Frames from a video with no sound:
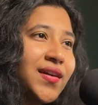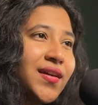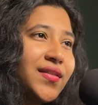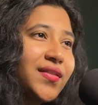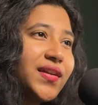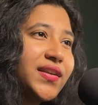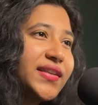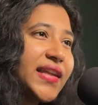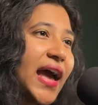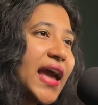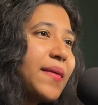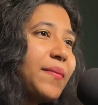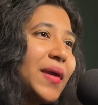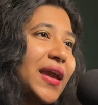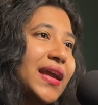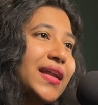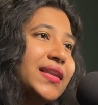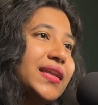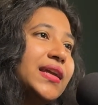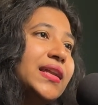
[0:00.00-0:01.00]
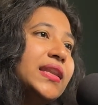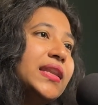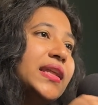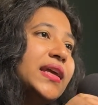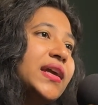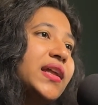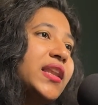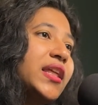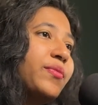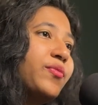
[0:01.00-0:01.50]
the Type 80
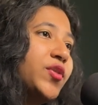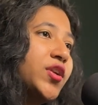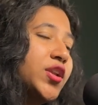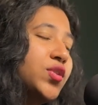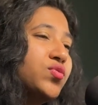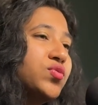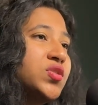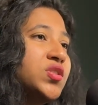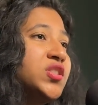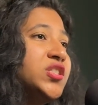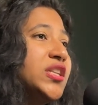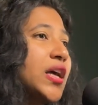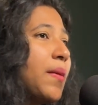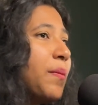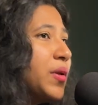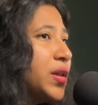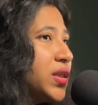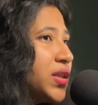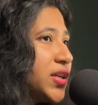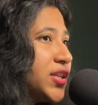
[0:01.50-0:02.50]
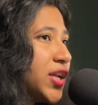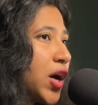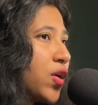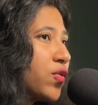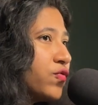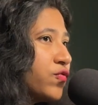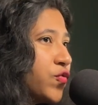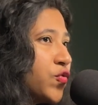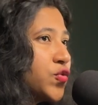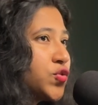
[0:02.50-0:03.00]
nearly produced double the
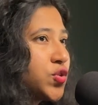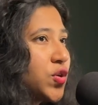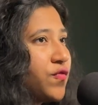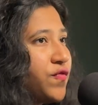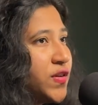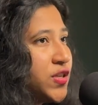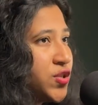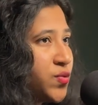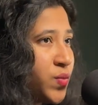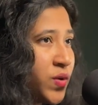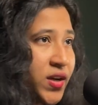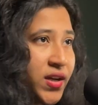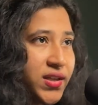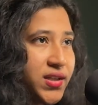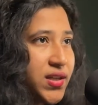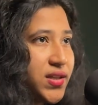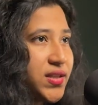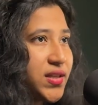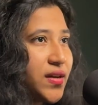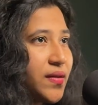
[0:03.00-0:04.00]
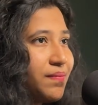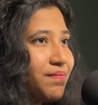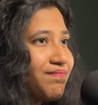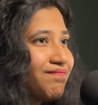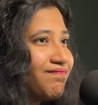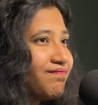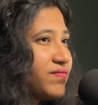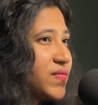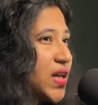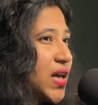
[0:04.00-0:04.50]
downforce of its predecessor.
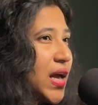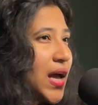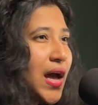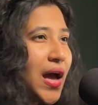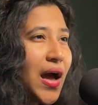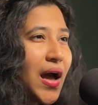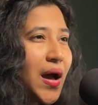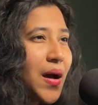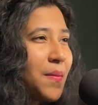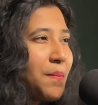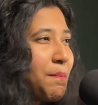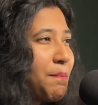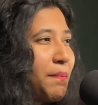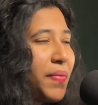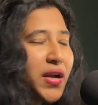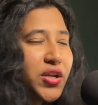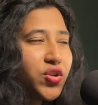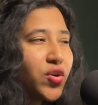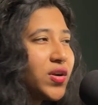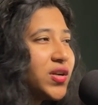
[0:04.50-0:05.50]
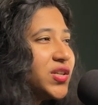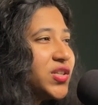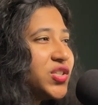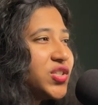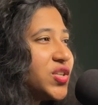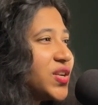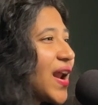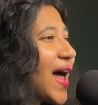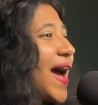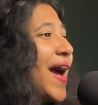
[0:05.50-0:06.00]
But on
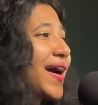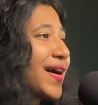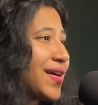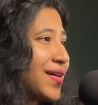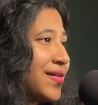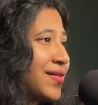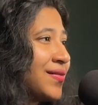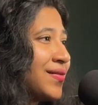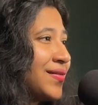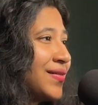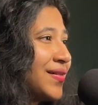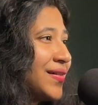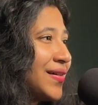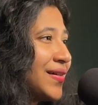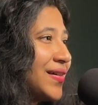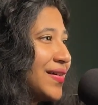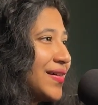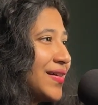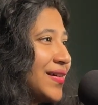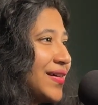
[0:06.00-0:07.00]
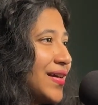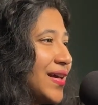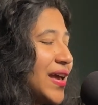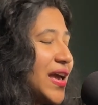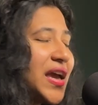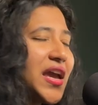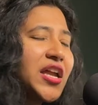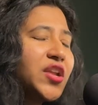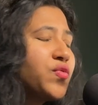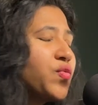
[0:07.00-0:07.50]
track,
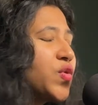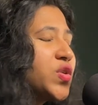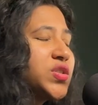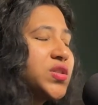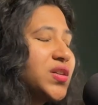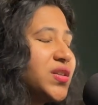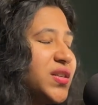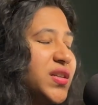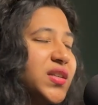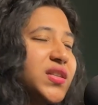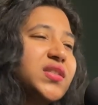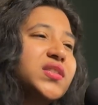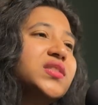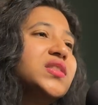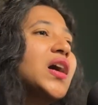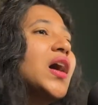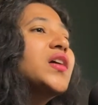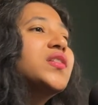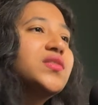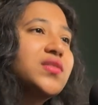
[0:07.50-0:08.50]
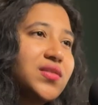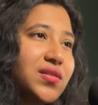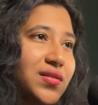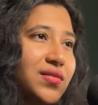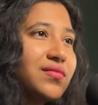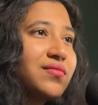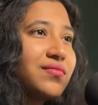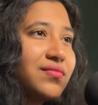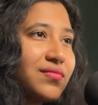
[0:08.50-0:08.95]
it was a disaster.